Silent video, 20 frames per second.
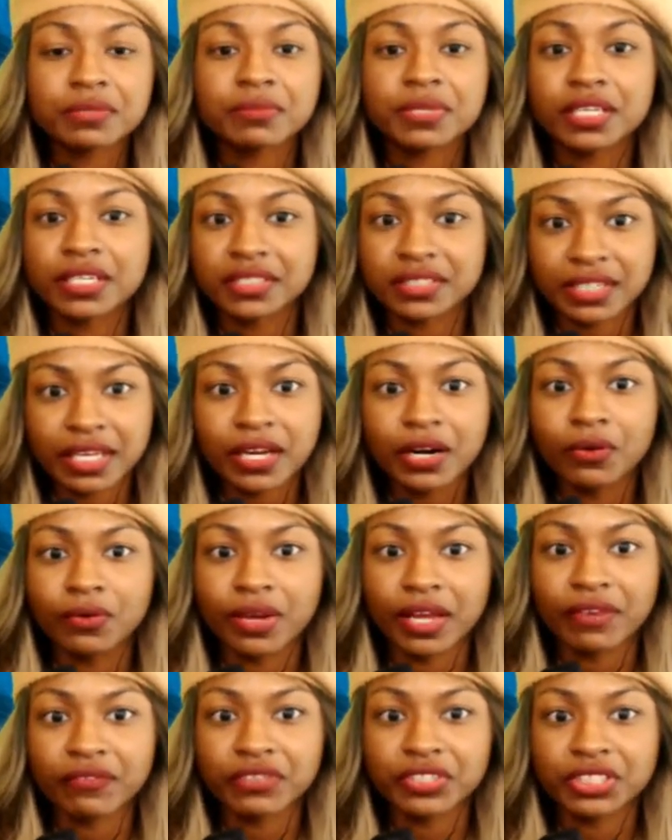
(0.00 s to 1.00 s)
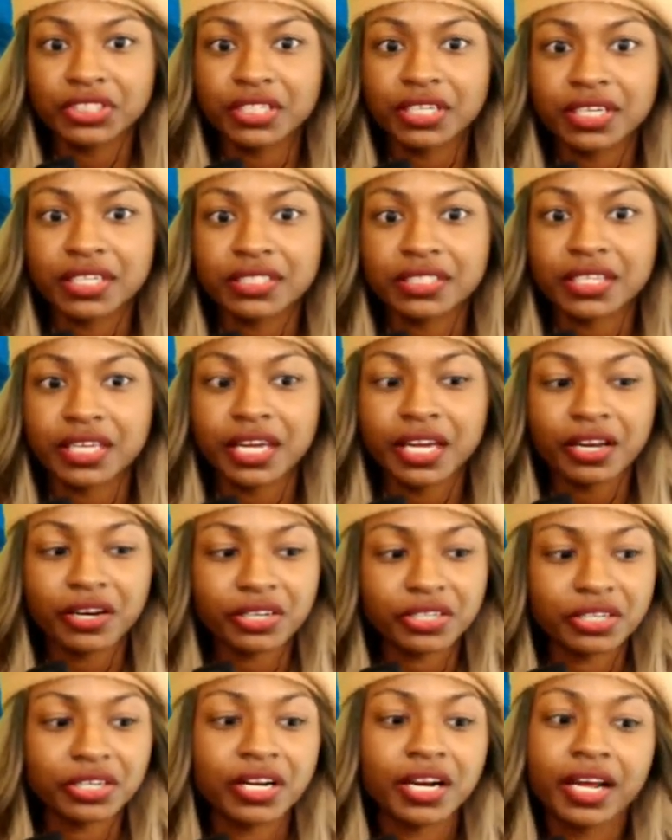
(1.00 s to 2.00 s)
because they don't like Vegeta as a
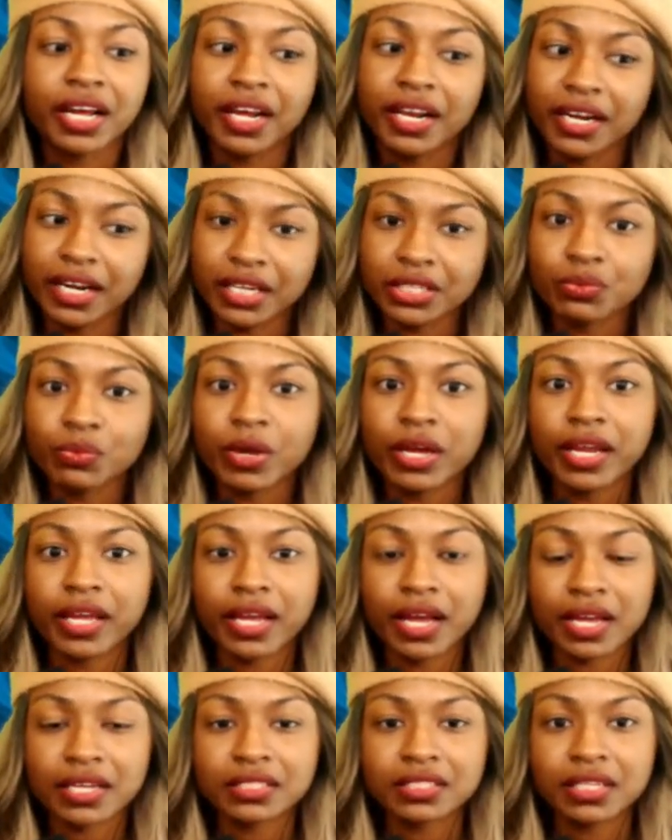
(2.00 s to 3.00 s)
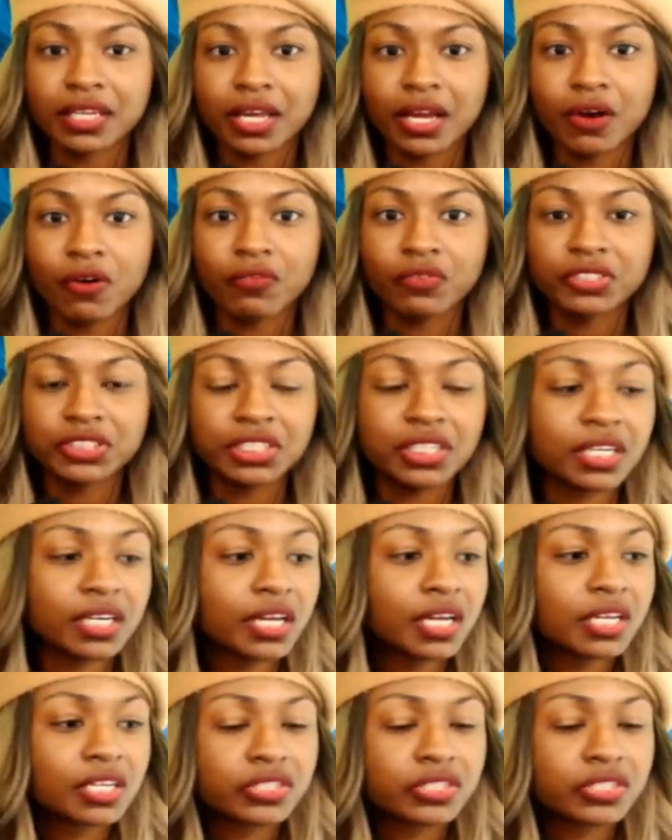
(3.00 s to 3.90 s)
character, and that's why they constantly hold Vegeta.